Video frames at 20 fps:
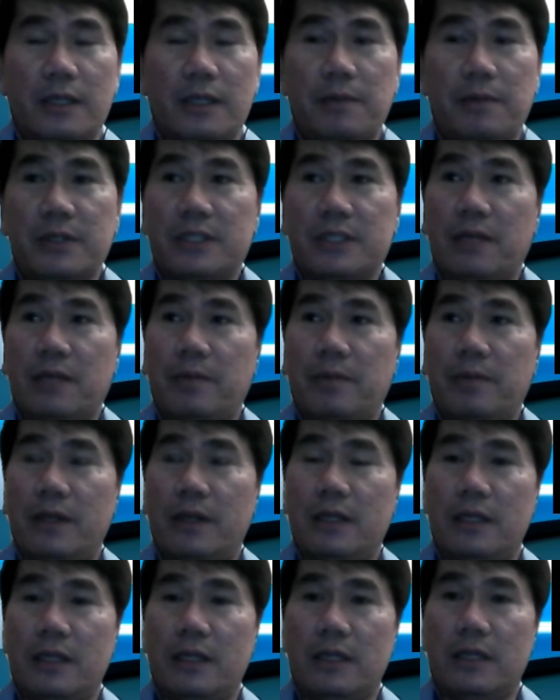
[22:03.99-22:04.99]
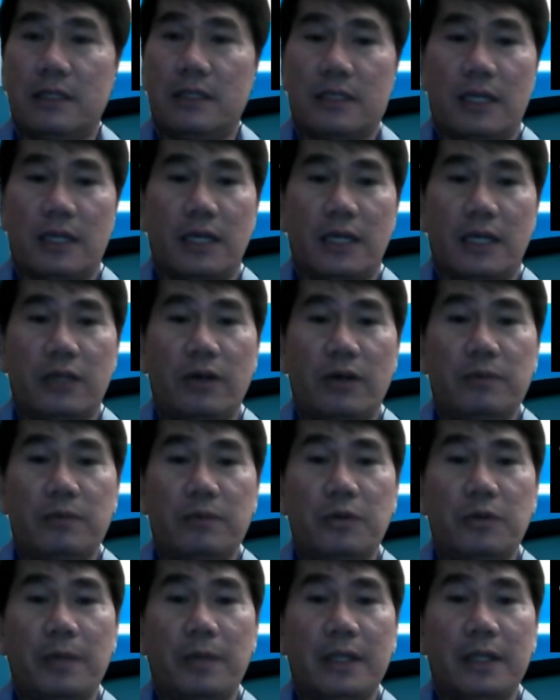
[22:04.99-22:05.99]
seven is you have to
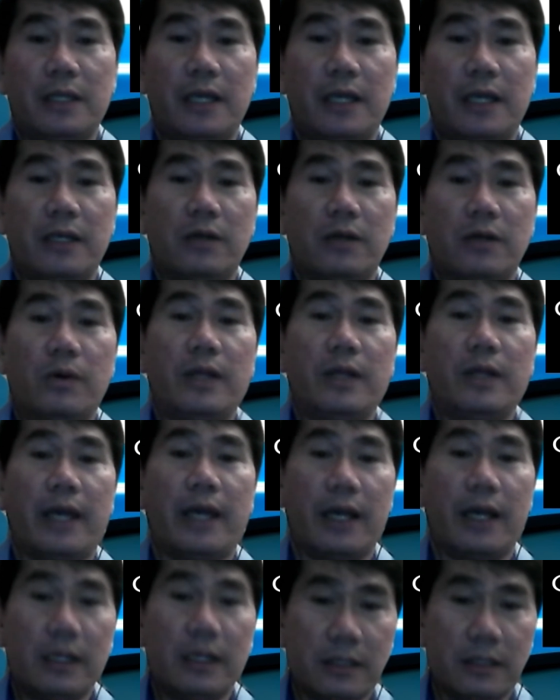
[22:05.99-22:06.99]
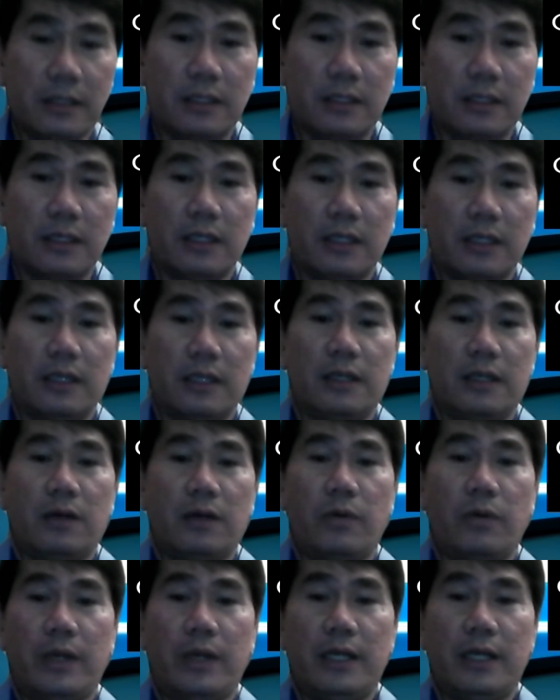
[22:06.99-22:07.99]
maintain good health,
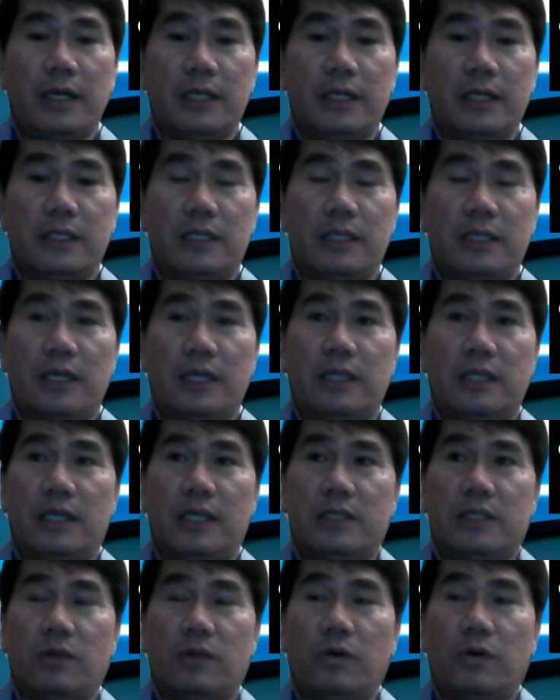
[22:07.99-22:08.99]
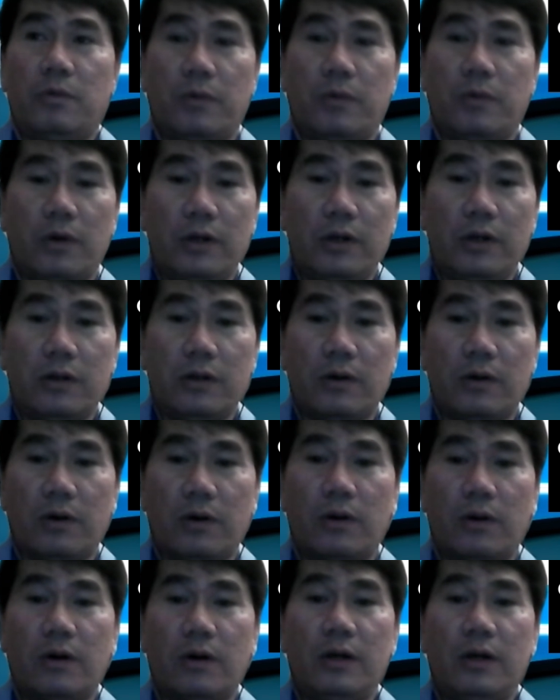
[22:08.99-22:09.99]
whether it is on board
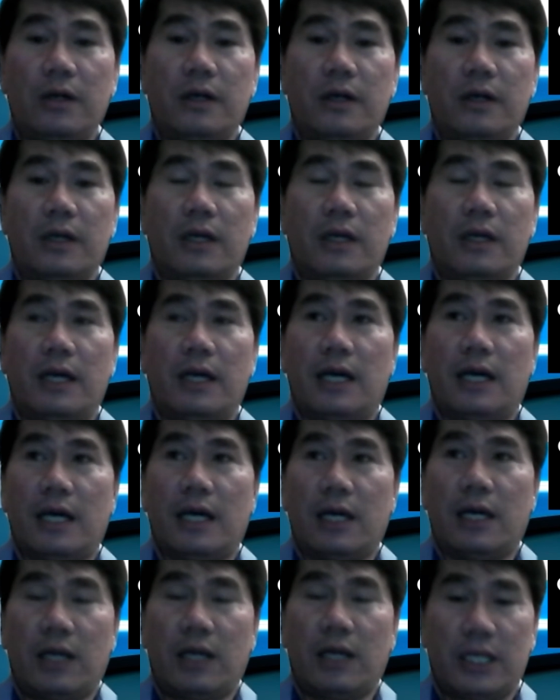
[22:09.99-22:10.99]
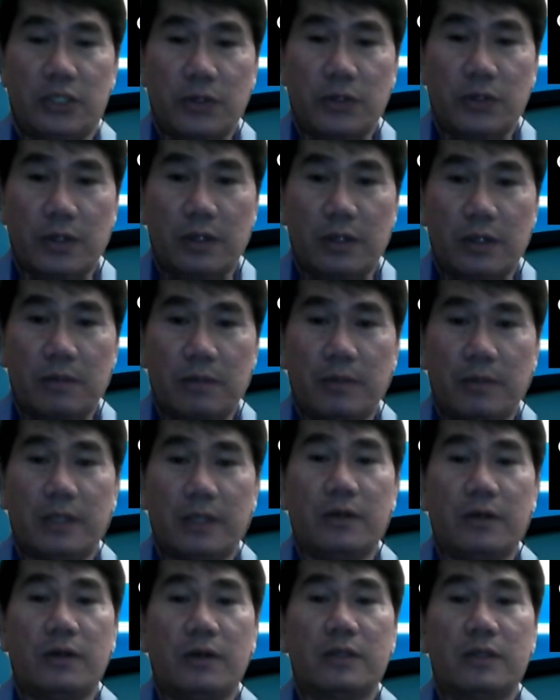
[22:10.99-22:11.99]
or ashore,
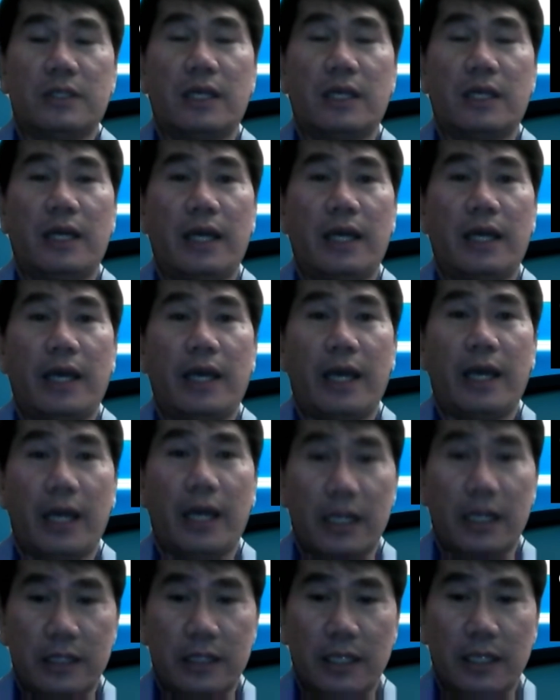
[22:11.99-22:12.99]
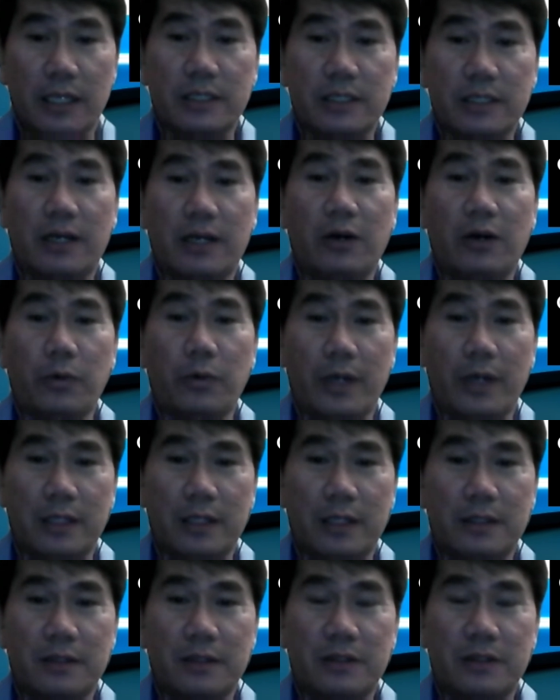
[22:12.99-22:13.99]
because health is our wealth.
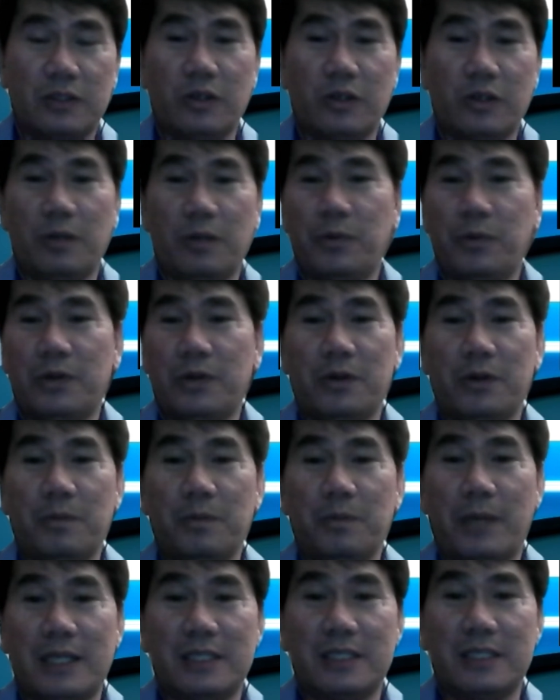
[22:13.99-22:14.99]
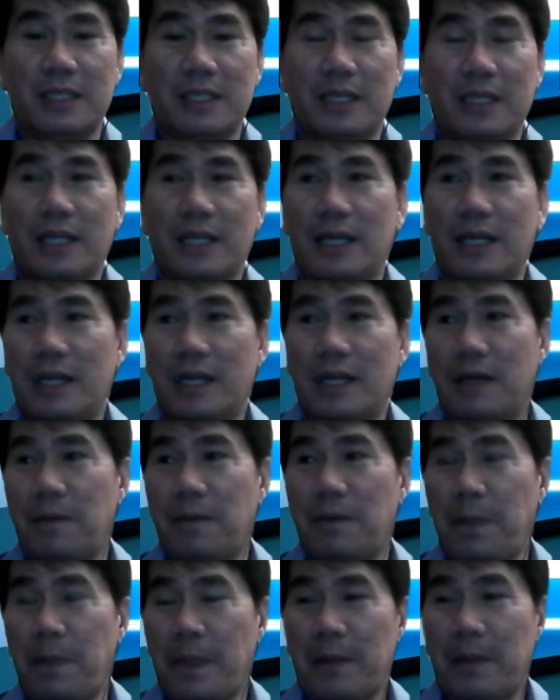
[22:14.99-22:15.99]
So if you don't pass the
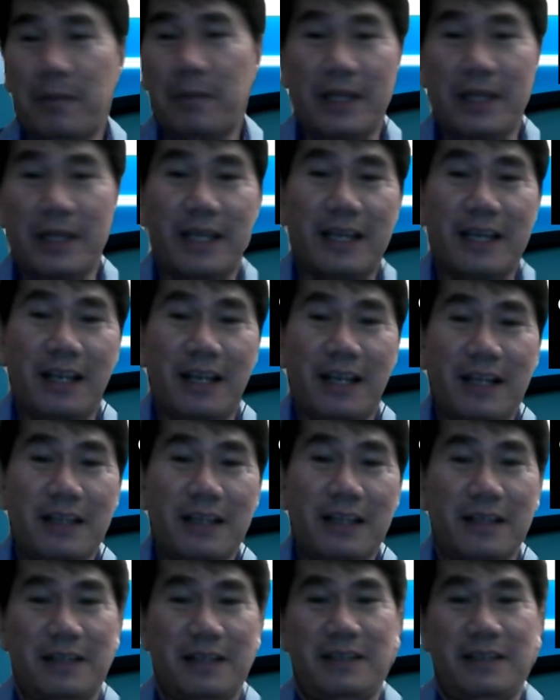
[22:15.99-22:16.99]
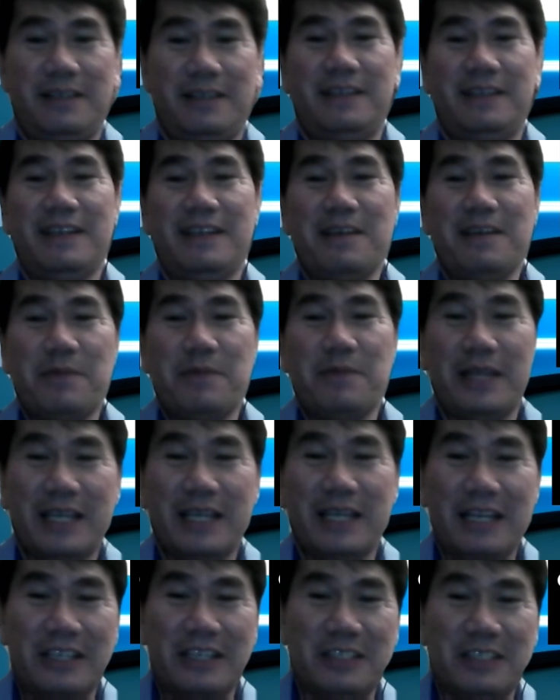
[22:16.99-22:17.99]
medical
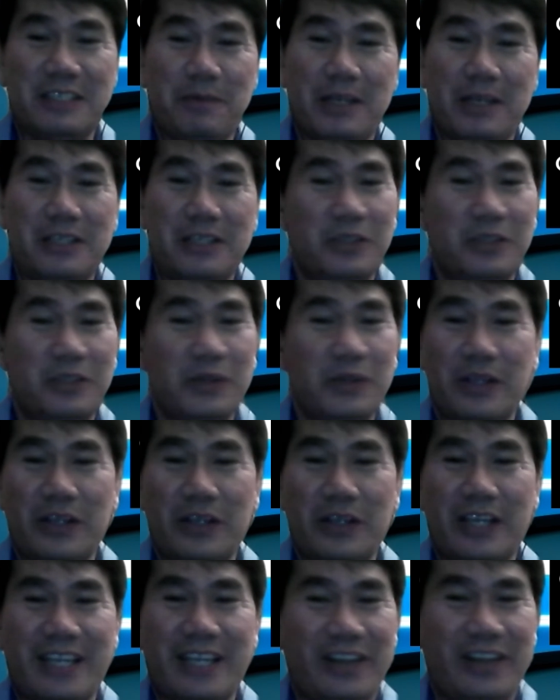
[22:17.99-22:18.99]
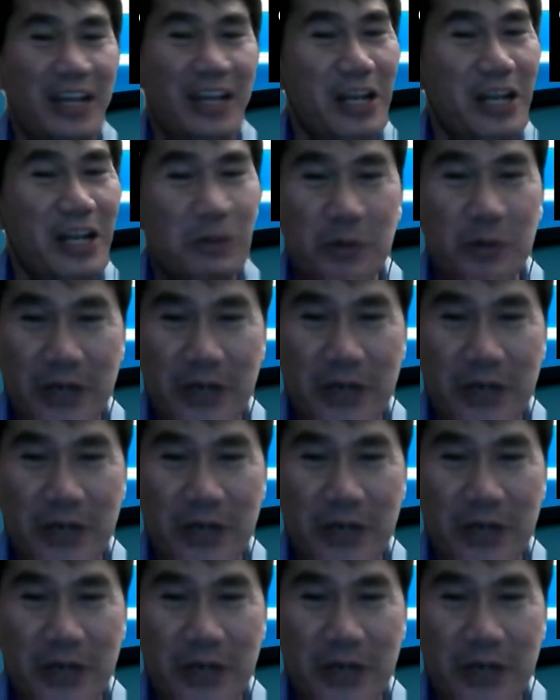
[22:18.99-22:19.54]
examination, yes, you cannot work.